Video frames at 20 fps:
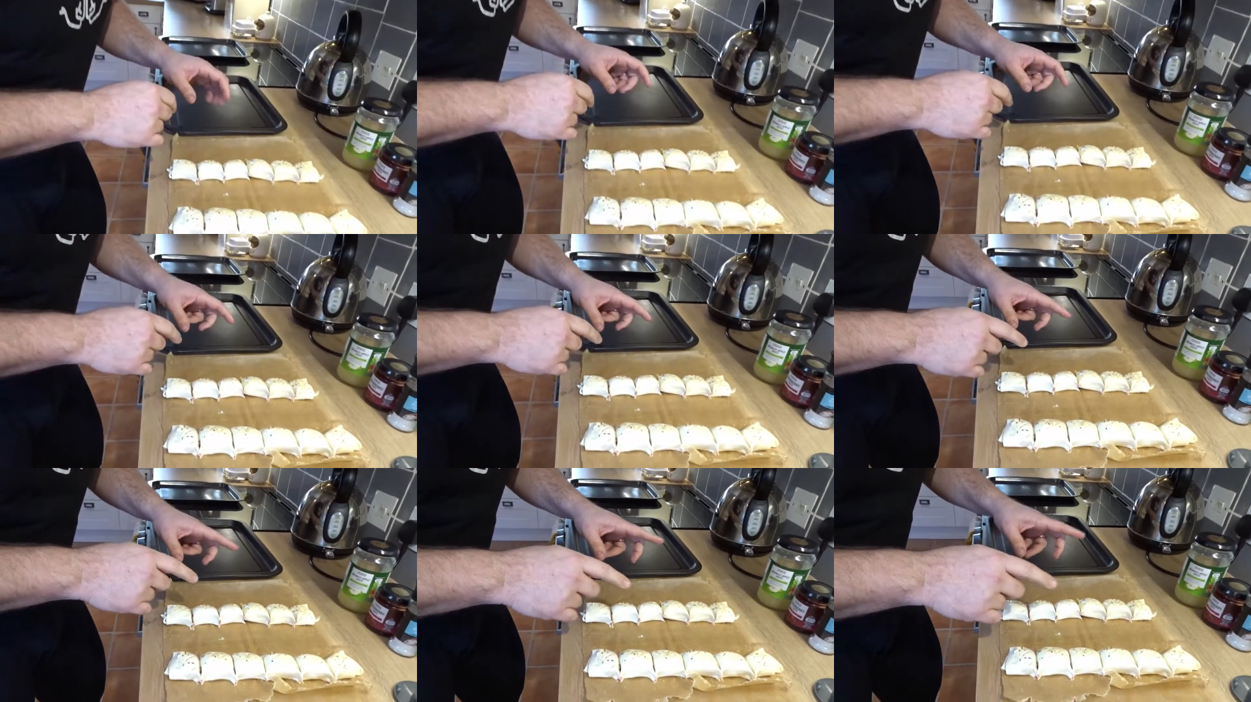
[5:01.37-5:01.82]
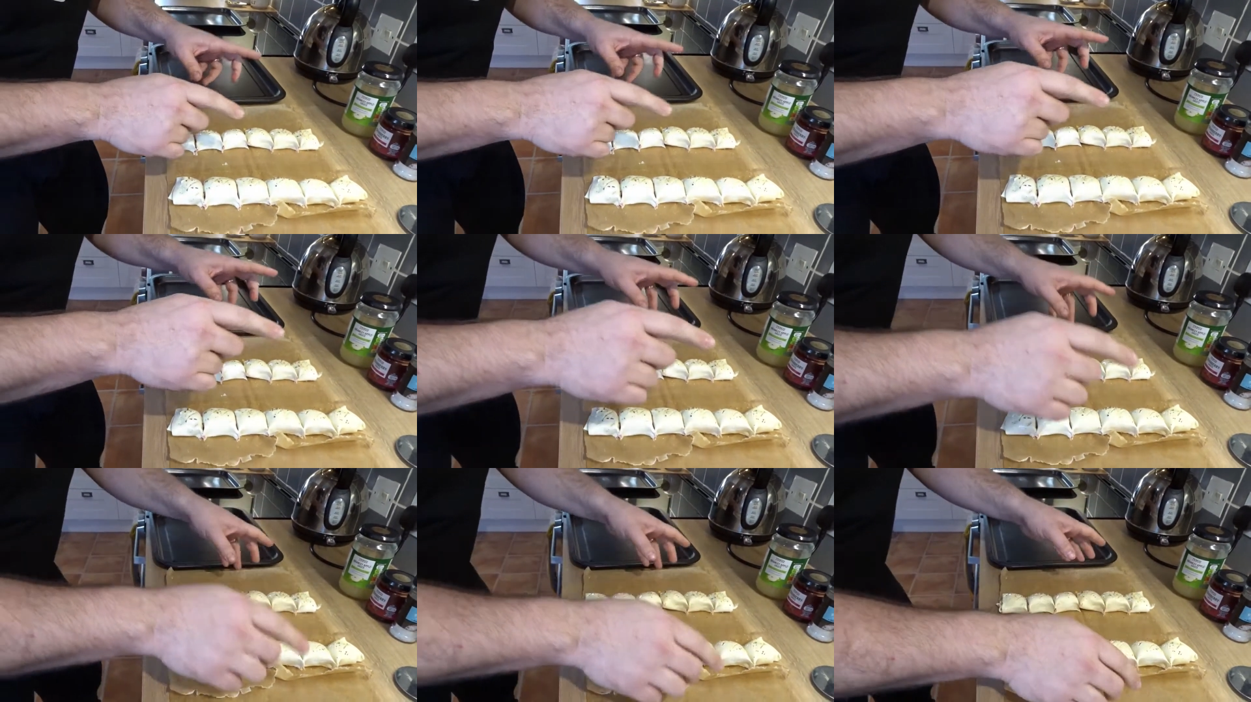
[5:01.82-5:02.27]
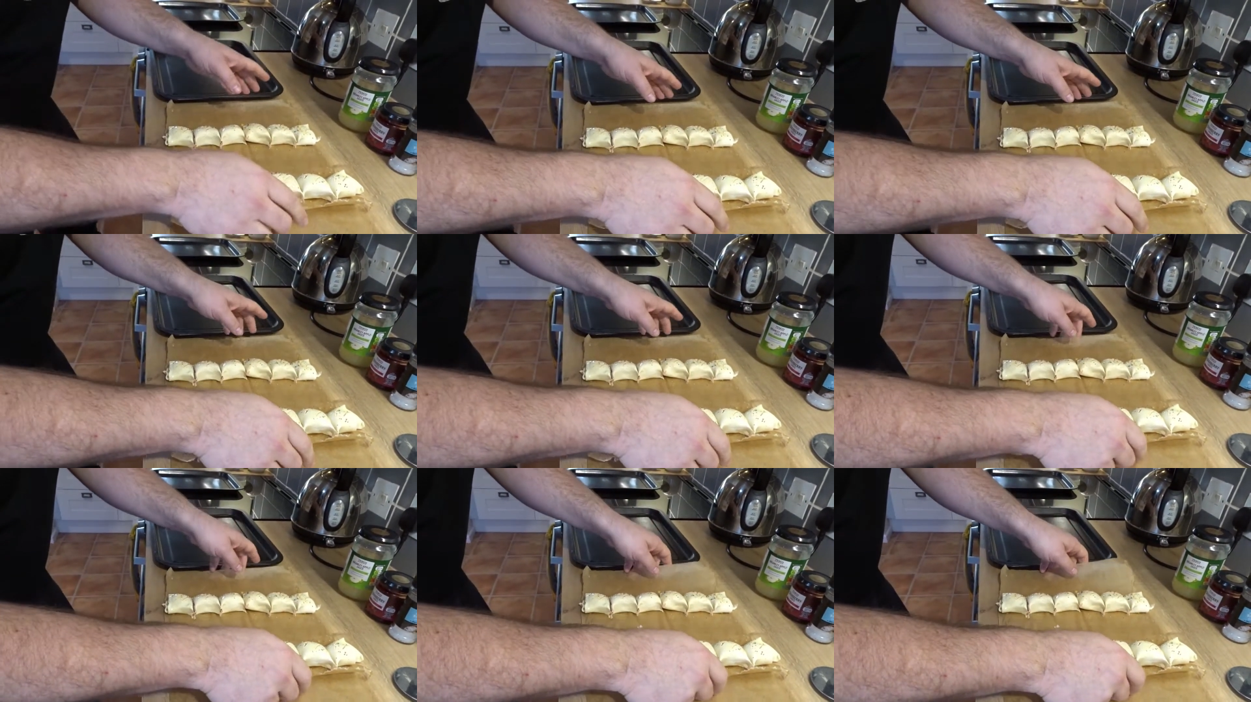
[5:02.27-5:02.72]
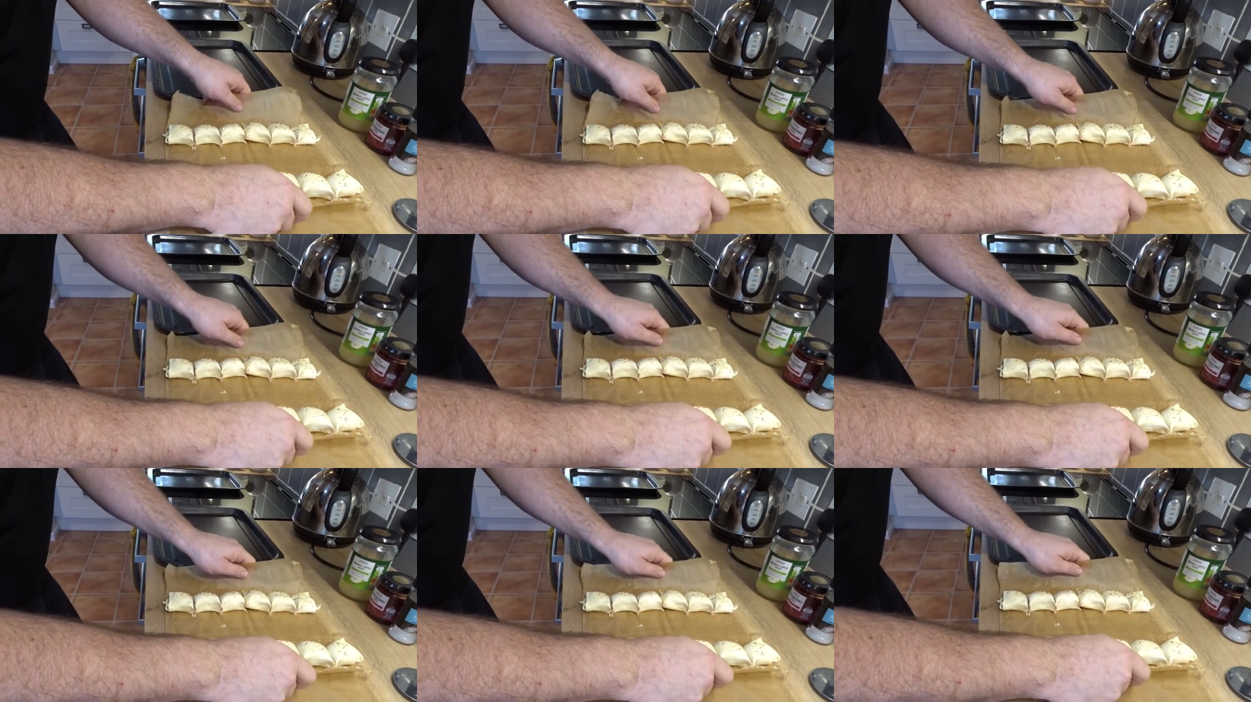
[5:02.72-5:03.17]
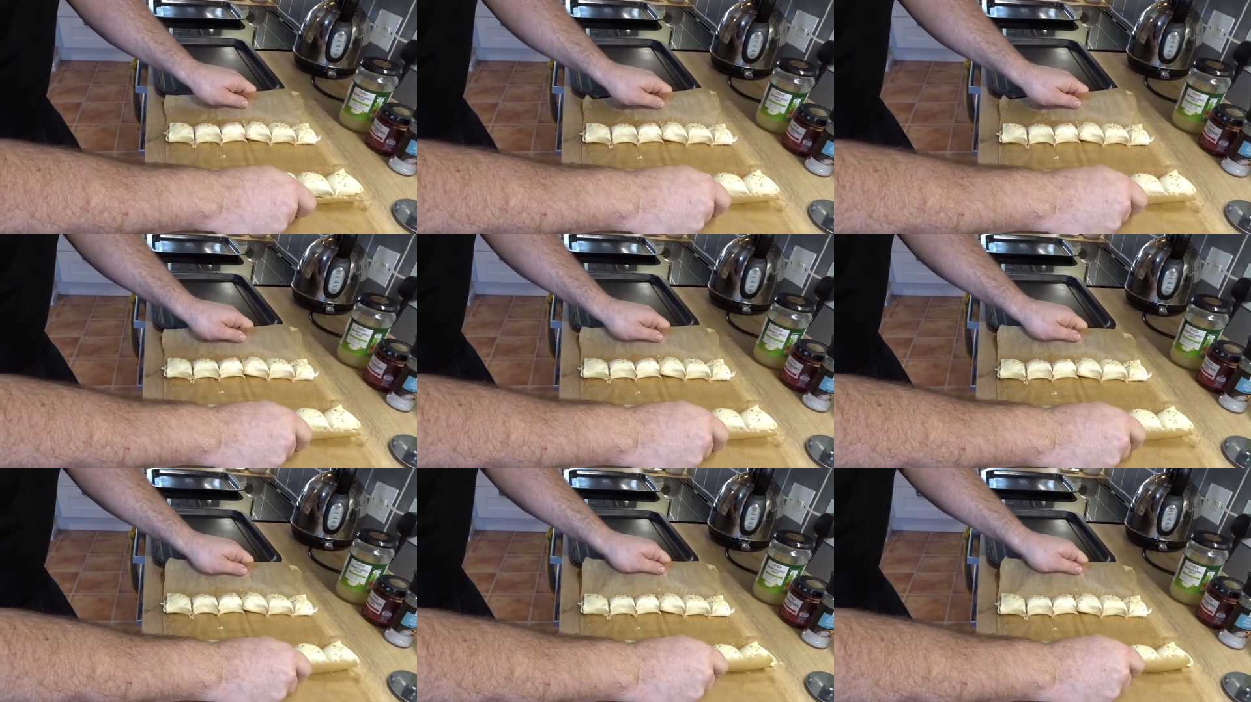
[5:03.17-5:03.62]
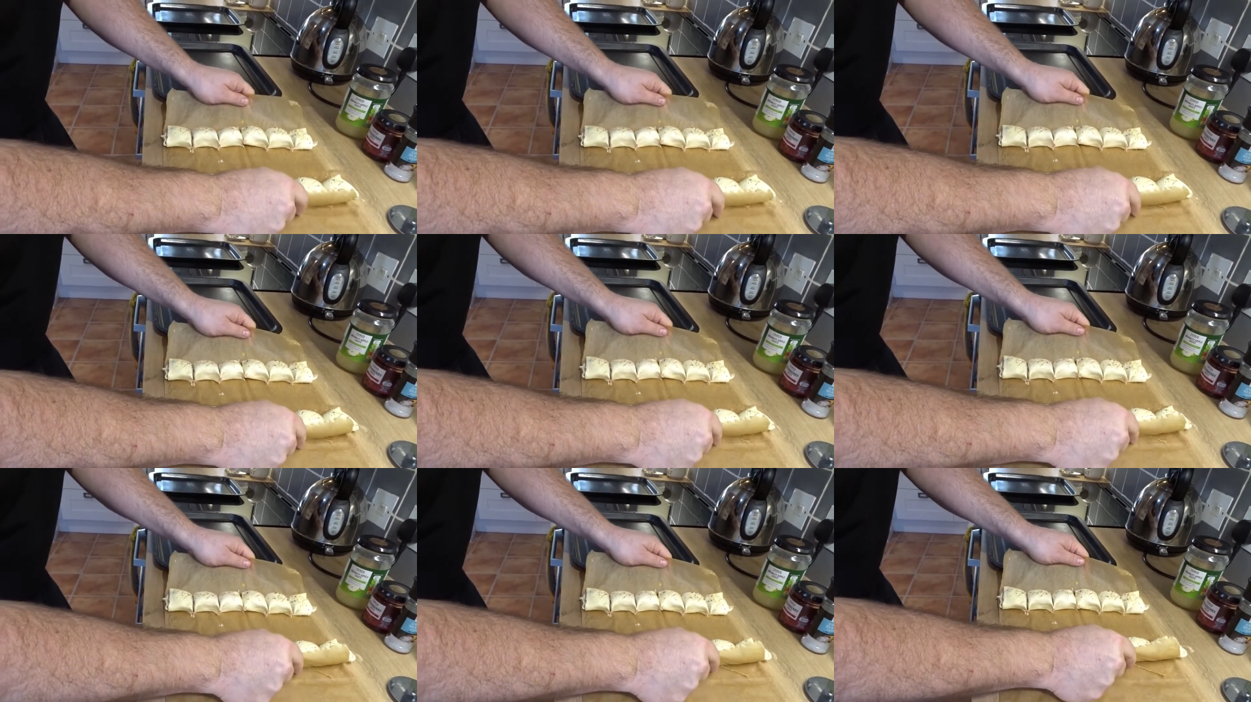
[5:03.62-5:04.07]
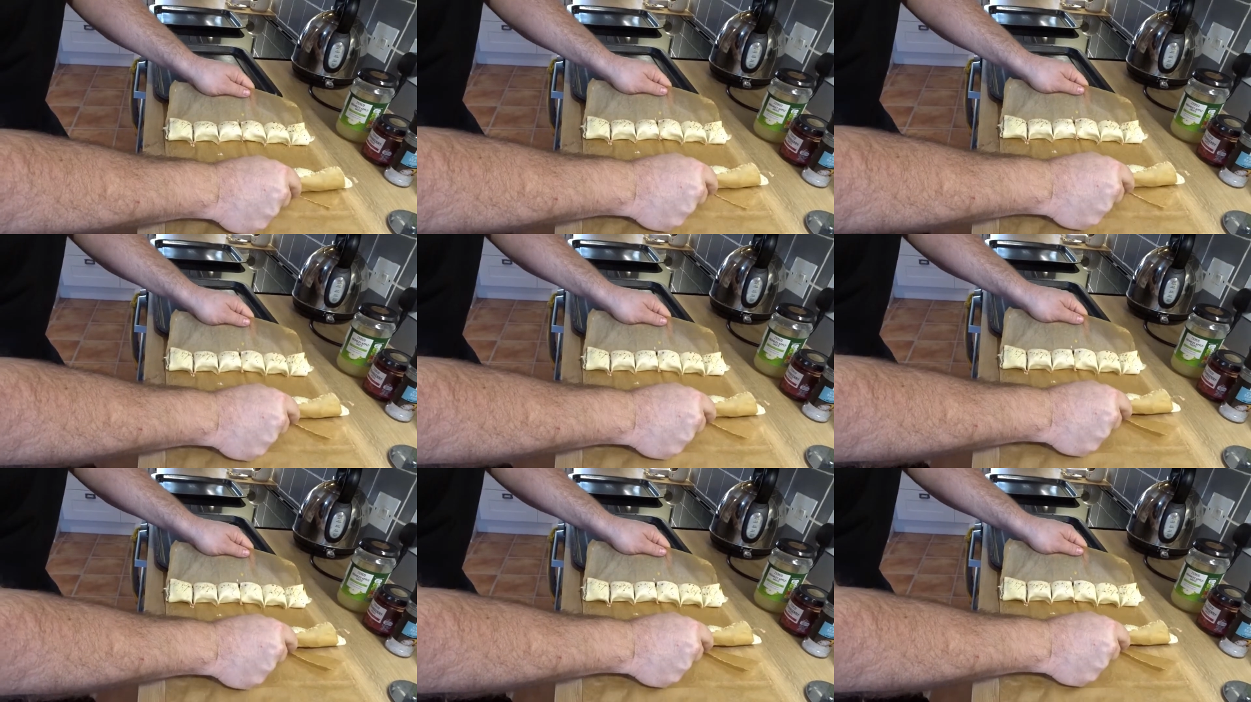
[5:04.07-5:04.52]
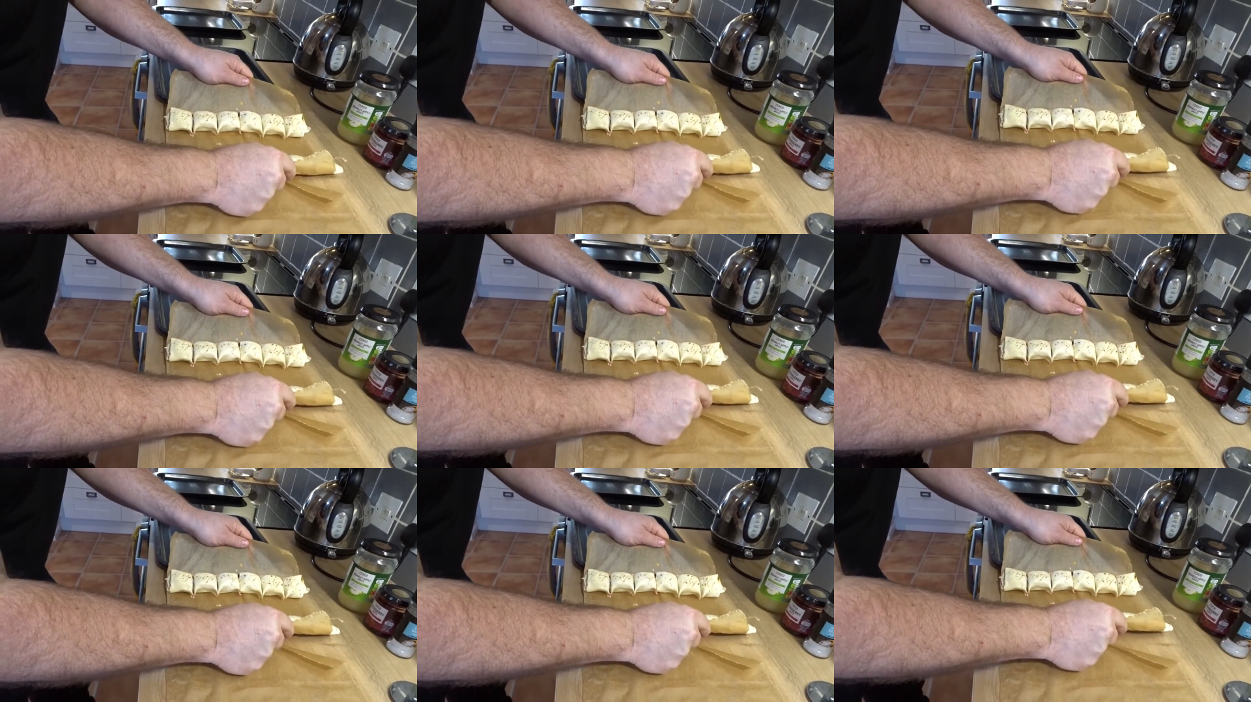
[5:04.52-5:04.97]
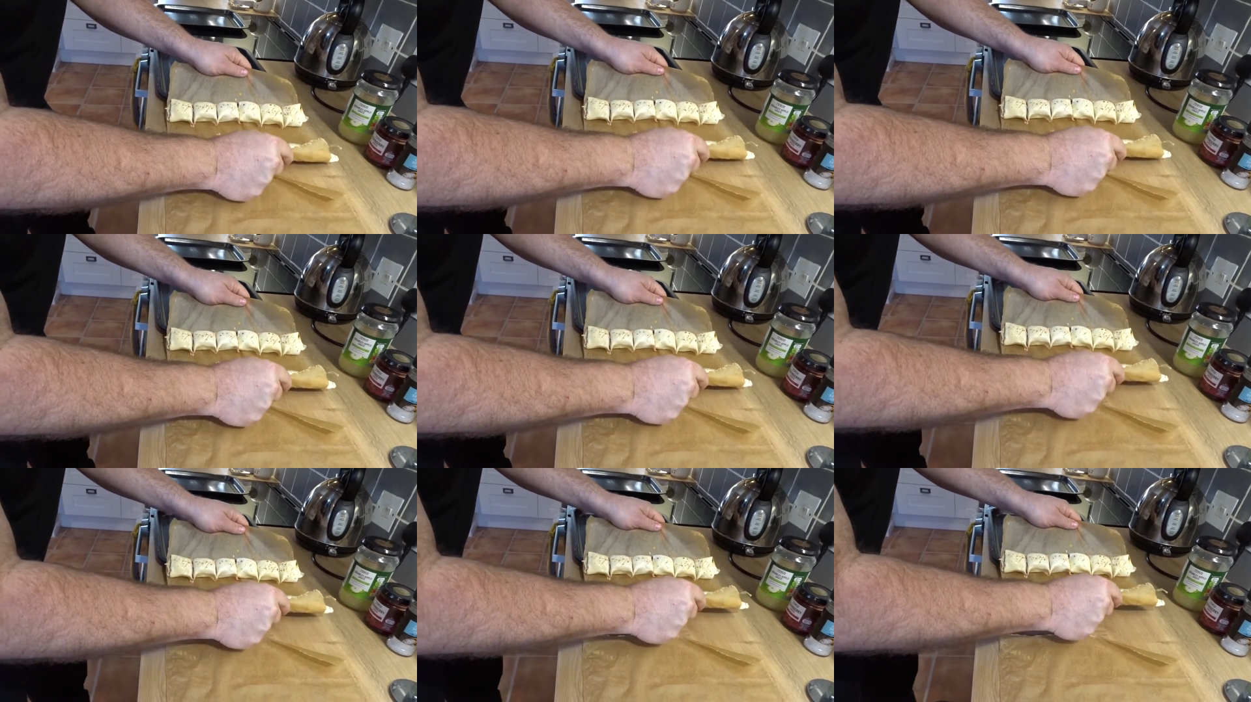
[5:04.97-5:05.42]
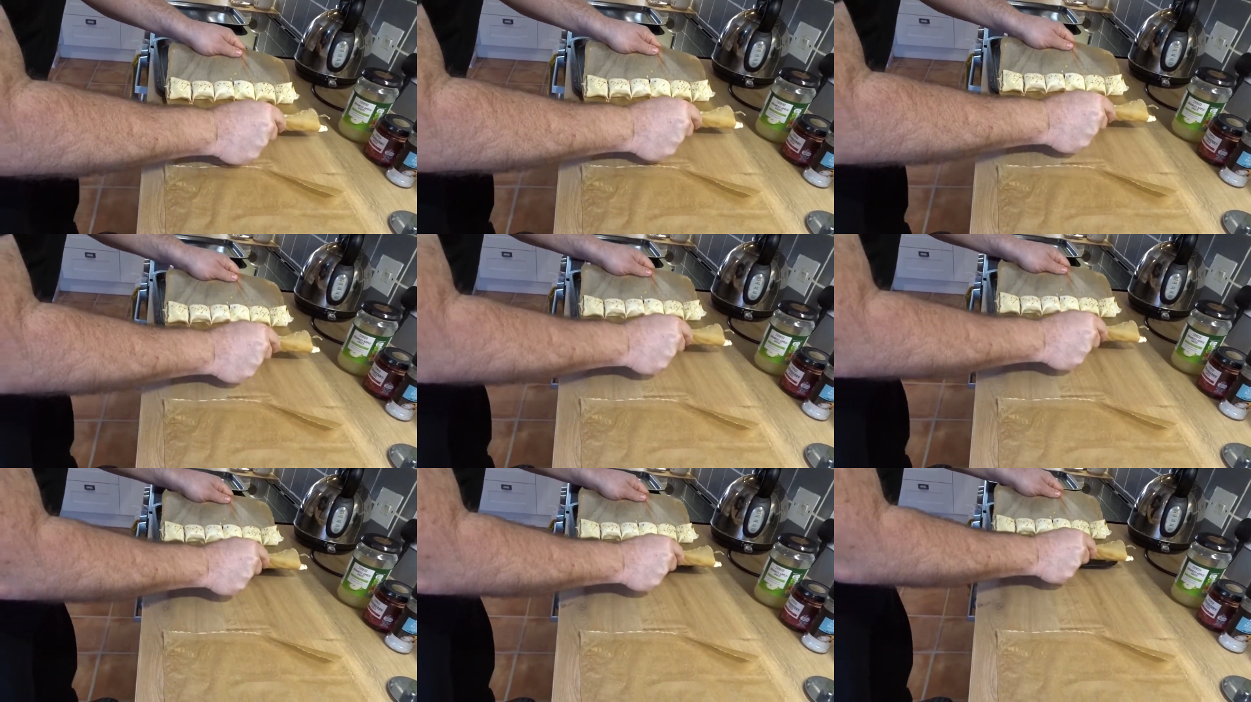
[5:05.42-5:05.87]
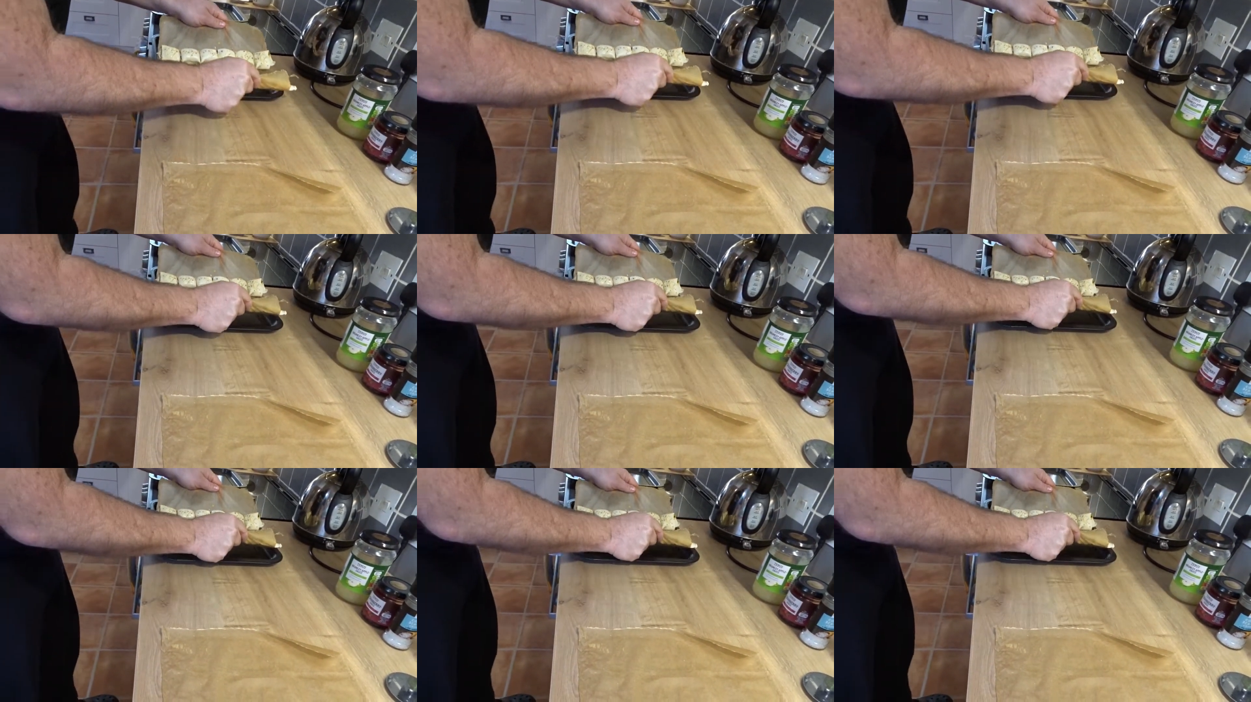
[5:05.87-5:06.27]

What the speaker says: Nobody's mouth can be seen.